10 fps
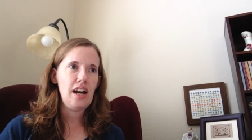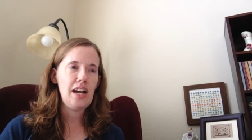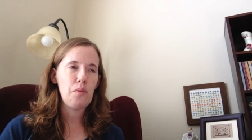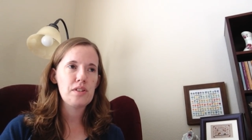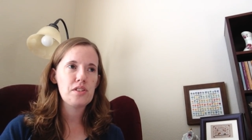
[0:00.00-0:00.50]

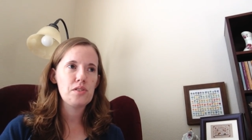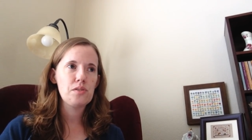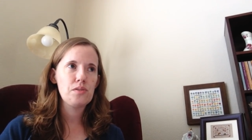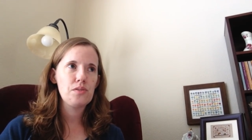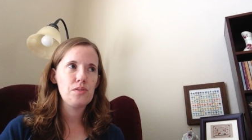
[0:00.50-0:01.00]
I wasn't
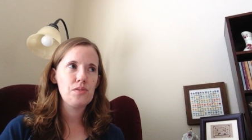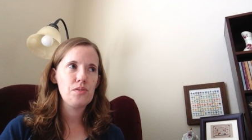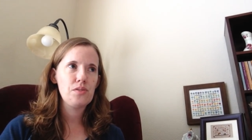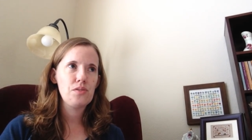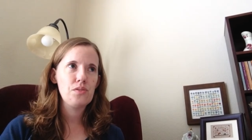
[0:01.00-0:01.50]

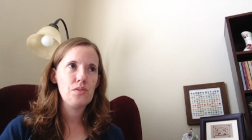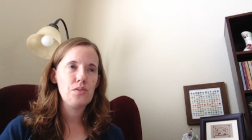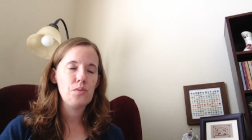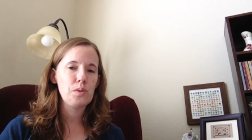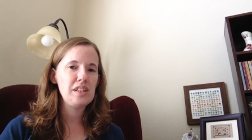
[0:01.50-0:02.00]

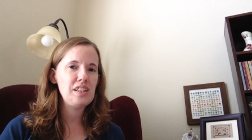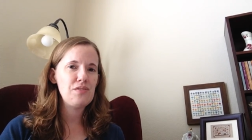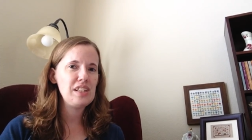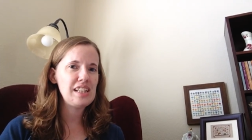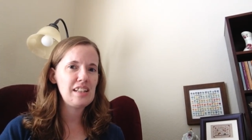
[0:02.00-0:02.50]
really
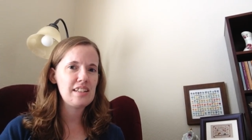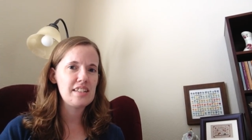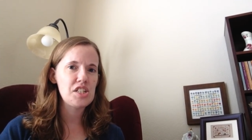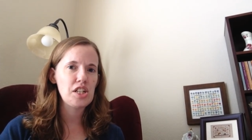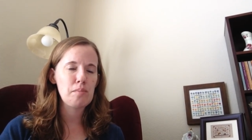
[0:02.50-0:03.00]
feeling like
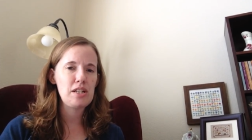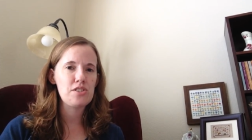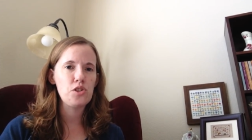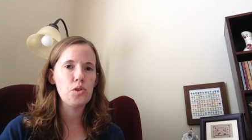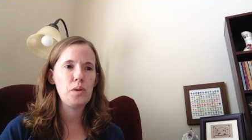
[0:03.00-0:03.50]
stitching on my
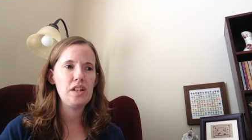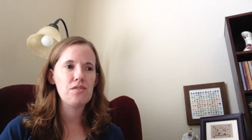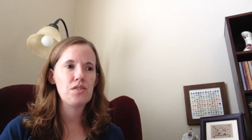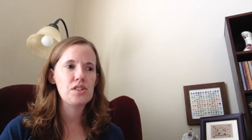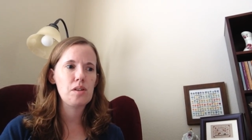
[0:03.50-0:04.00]
Snow
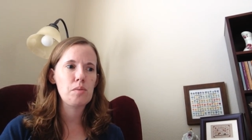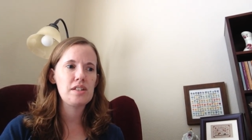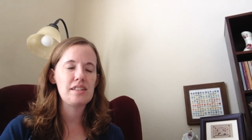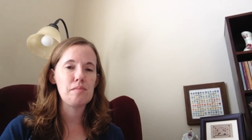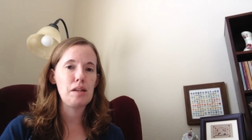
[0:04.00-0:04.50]
Queen for some
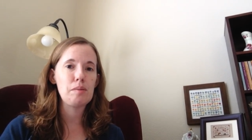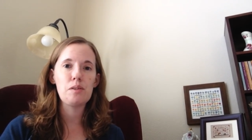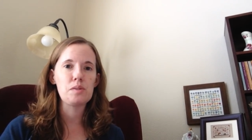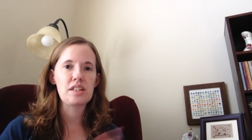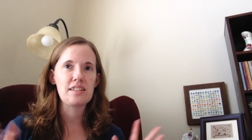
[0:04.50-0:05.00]
reason, and maybe
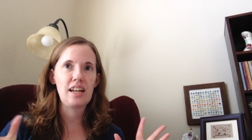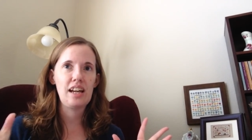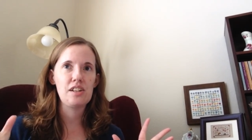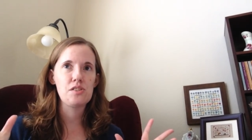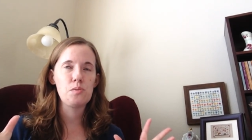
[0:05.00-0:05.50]
it was because I
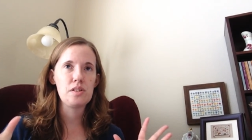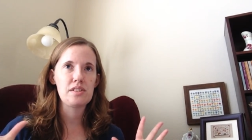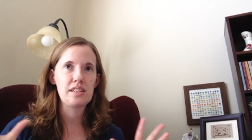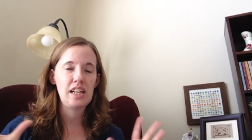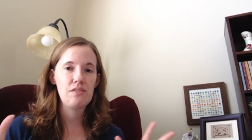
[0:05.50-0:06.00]
had
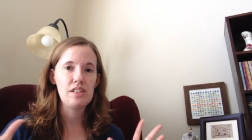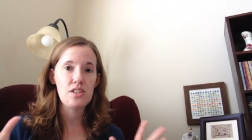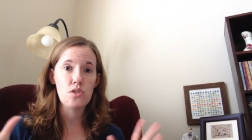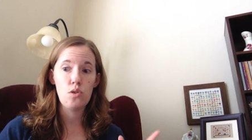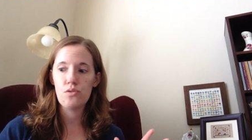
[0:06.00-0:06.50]
was kind of in
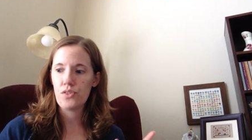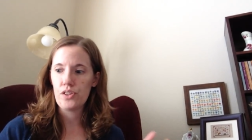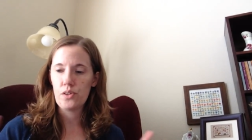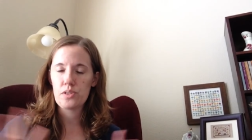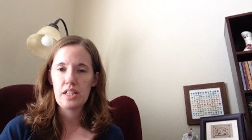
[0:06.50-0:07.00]
the zone for
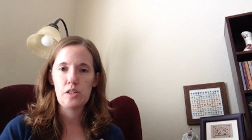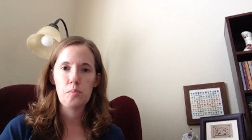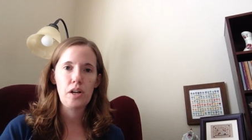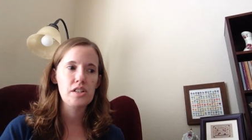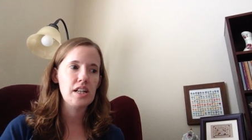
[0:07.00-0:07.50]
those other
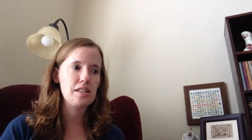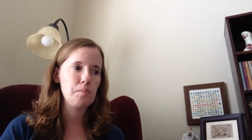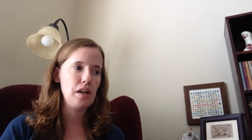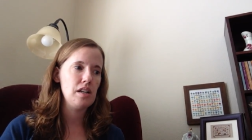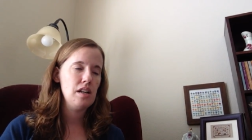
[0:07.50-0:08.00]
projects.
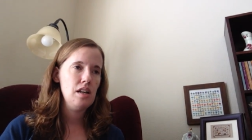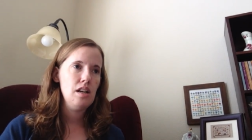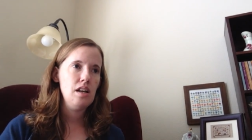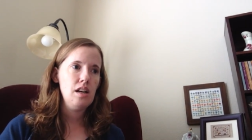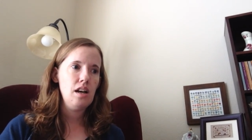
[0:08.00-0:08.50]
But
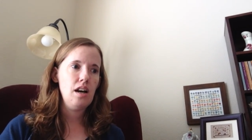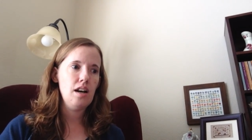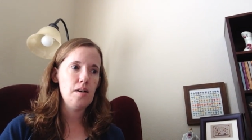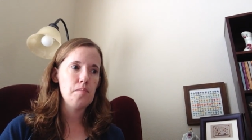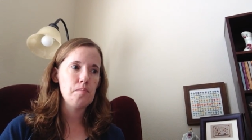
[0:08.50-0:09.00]

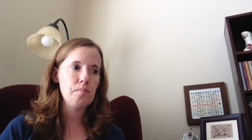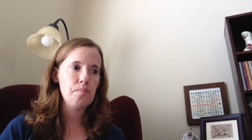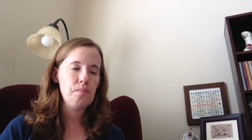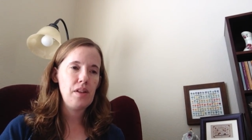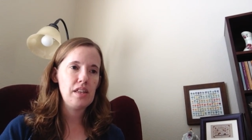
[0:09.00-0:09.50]
um,
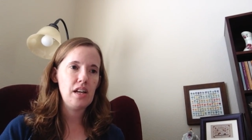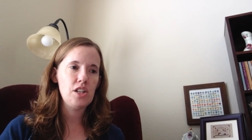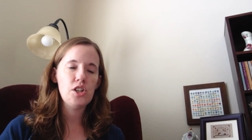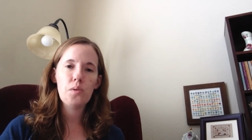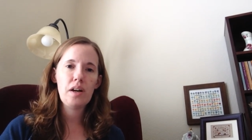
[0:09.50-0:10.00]
I
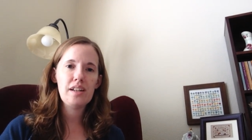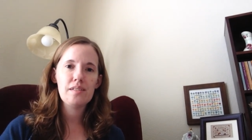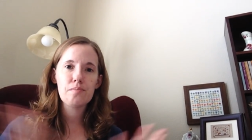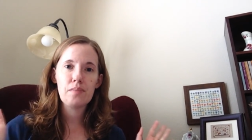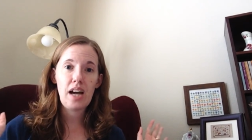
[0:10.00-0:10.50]
thought, you know what?
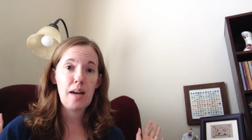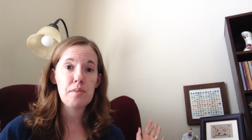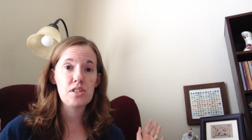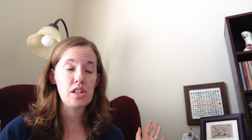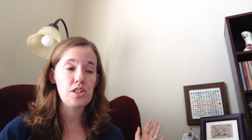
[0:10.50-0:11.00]
I'm
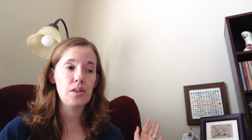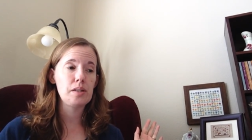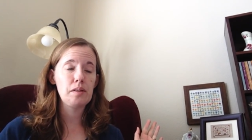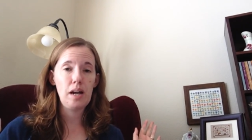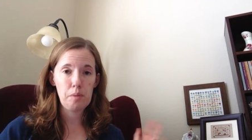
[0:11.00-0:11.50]
just gonna do
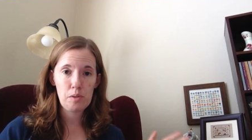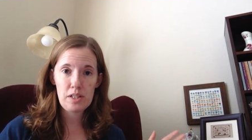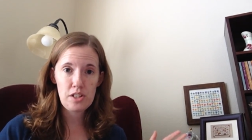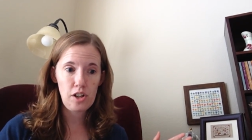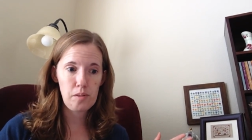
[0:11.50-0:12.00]
it. I'm gonna
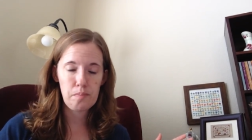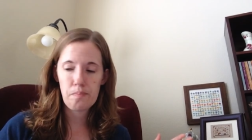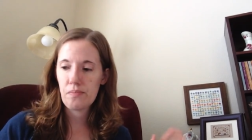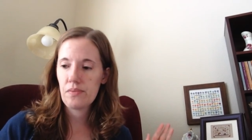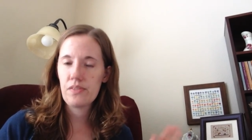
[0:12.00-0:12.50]
restart them.
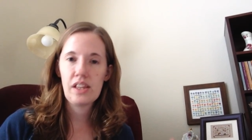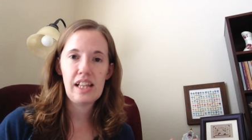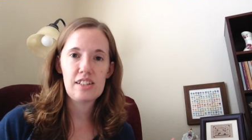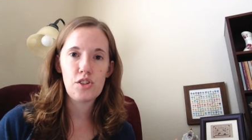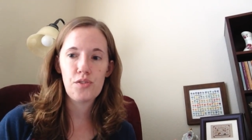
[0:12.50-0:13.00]

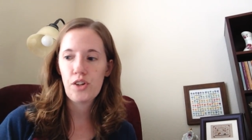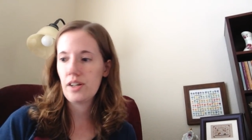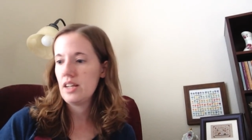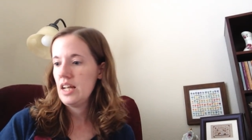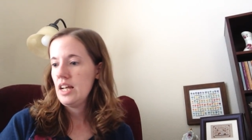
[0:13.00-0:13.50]
Let's go for
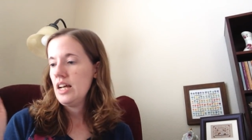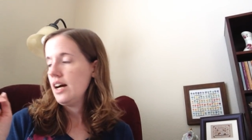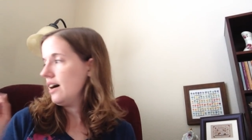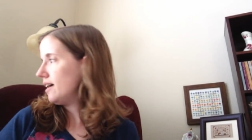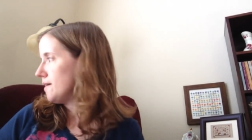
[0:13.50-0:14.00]
it.
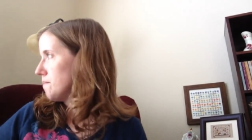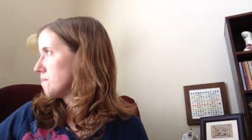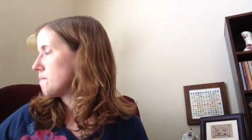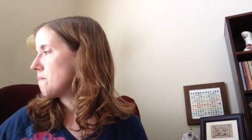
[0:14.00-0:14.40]
Um,